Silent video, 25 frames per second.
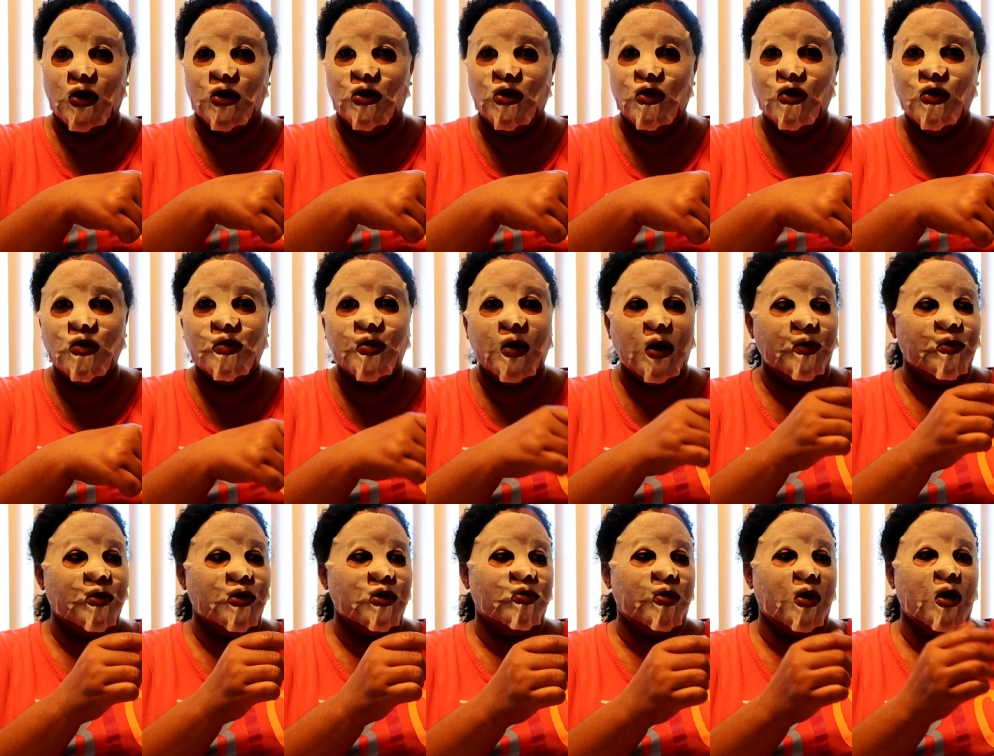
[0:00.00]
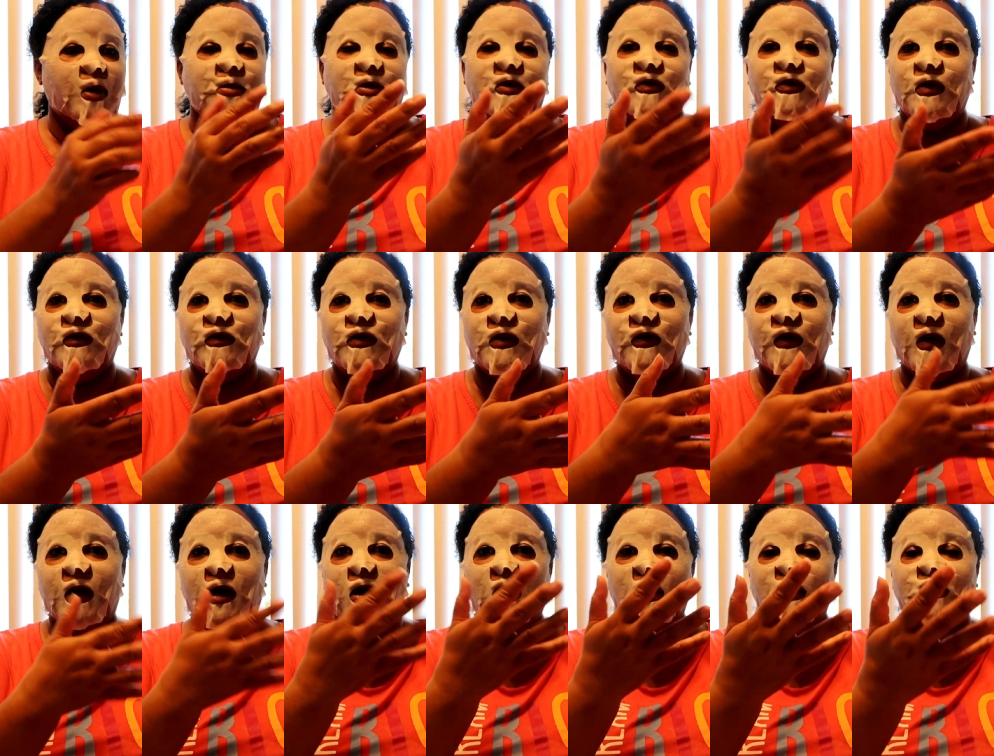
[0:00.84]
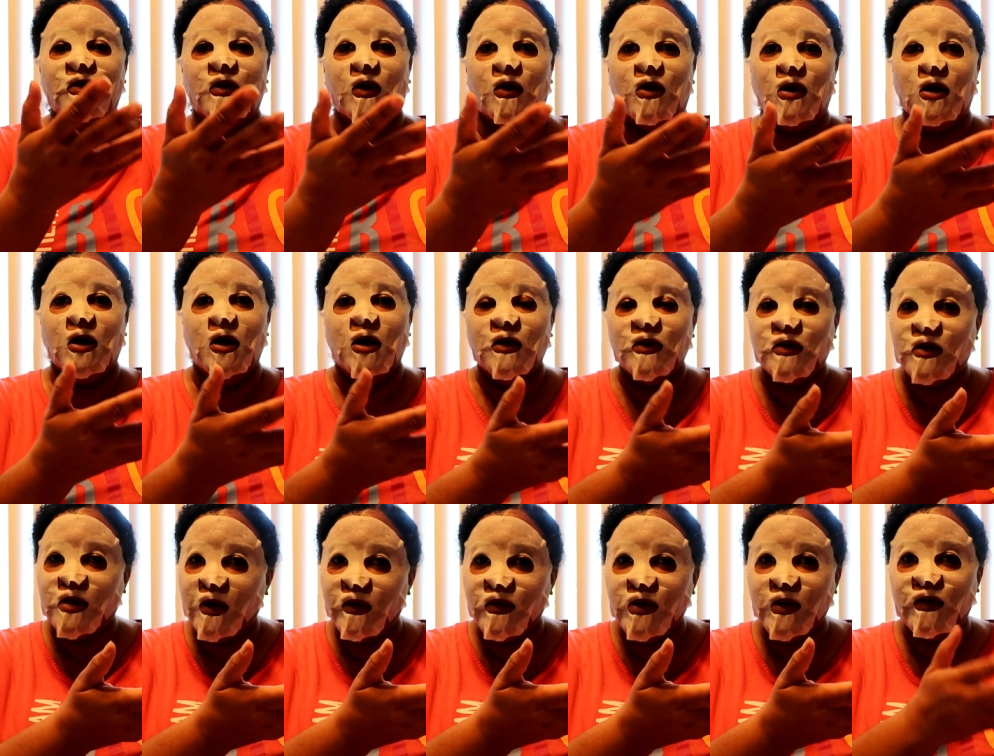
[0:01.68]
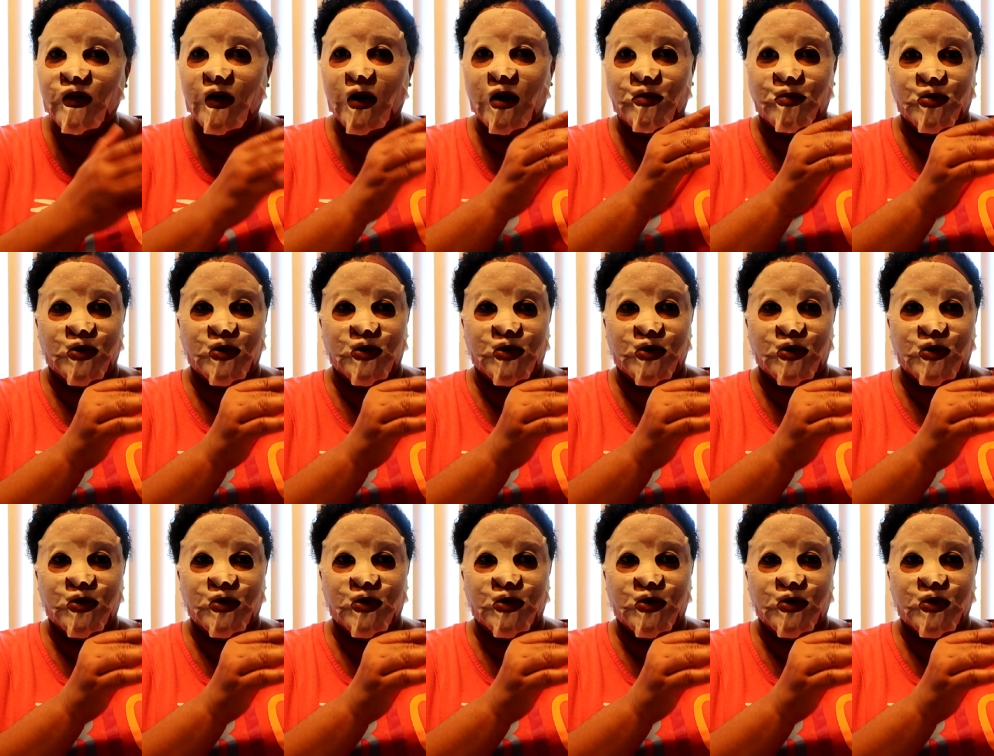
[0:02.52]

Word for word: newspaper is probably 55 or 75%